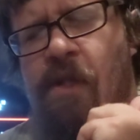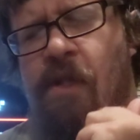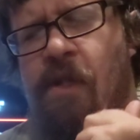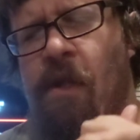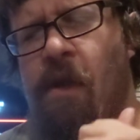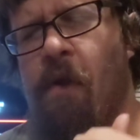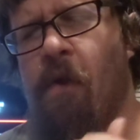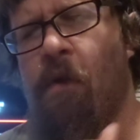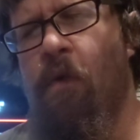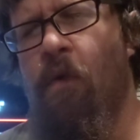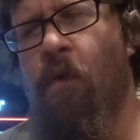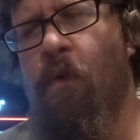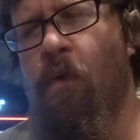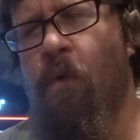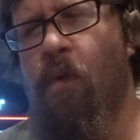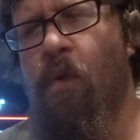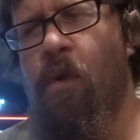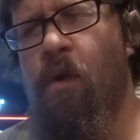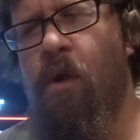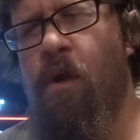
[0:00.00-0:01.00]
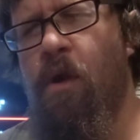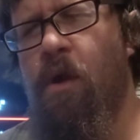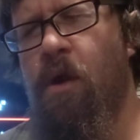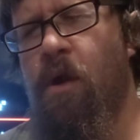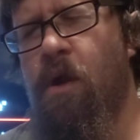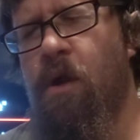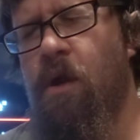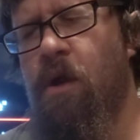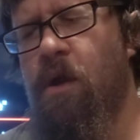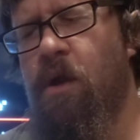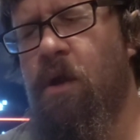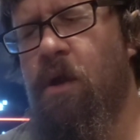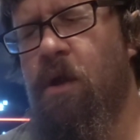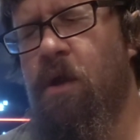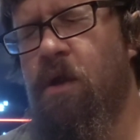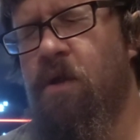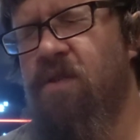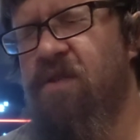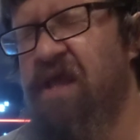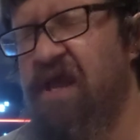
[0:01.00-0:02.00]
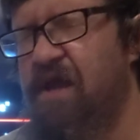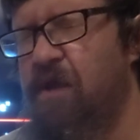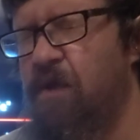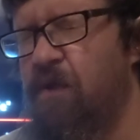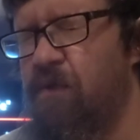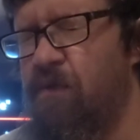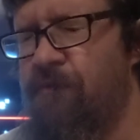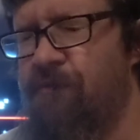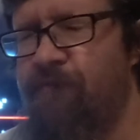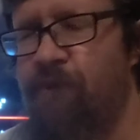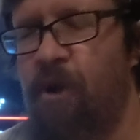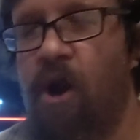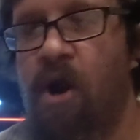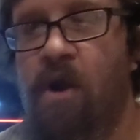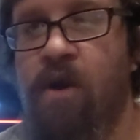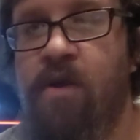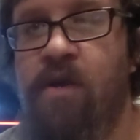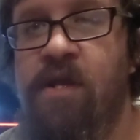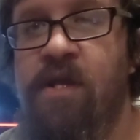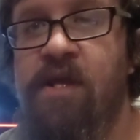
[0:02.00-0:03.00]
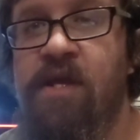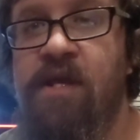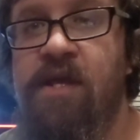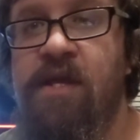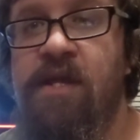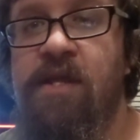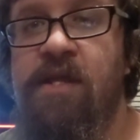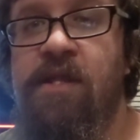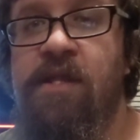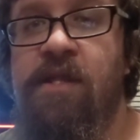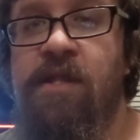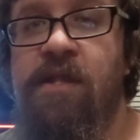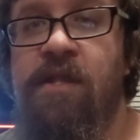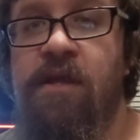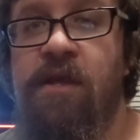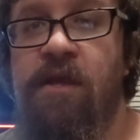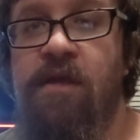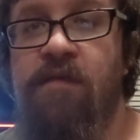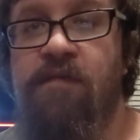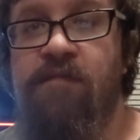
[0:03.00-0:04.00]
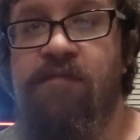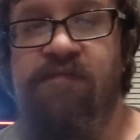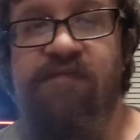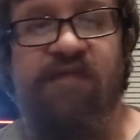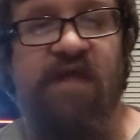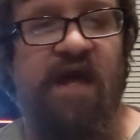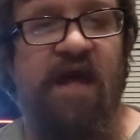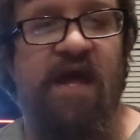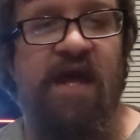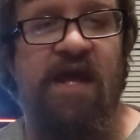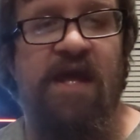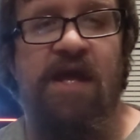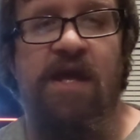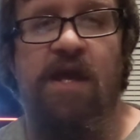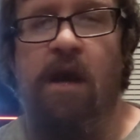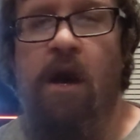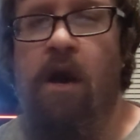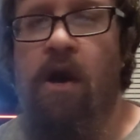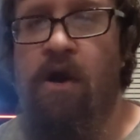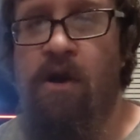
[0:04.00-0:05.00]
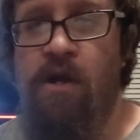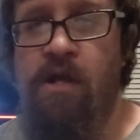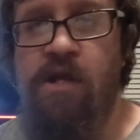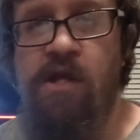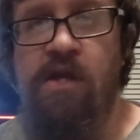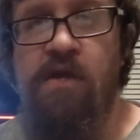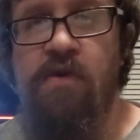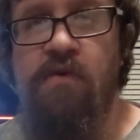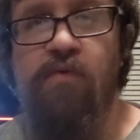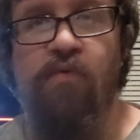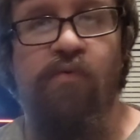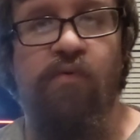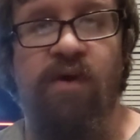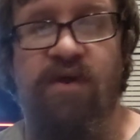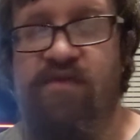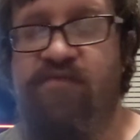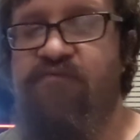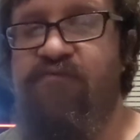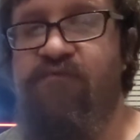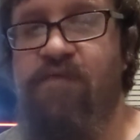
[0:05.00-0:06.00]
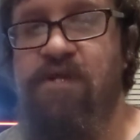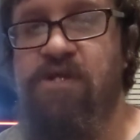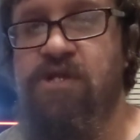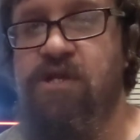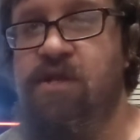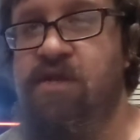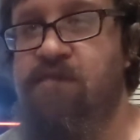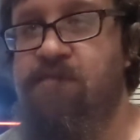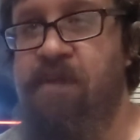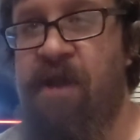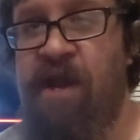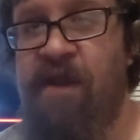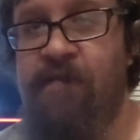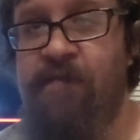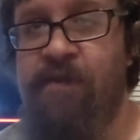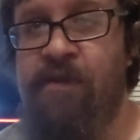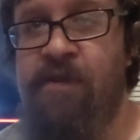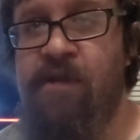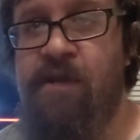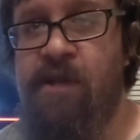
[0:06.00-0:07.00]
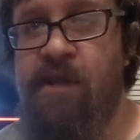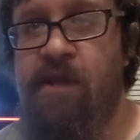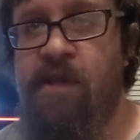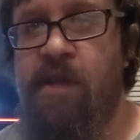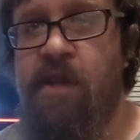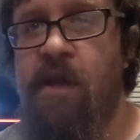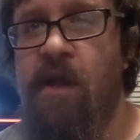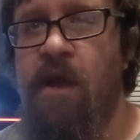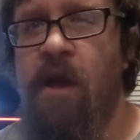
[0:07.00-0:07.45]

So they go to parties, they argue with Trish's parents,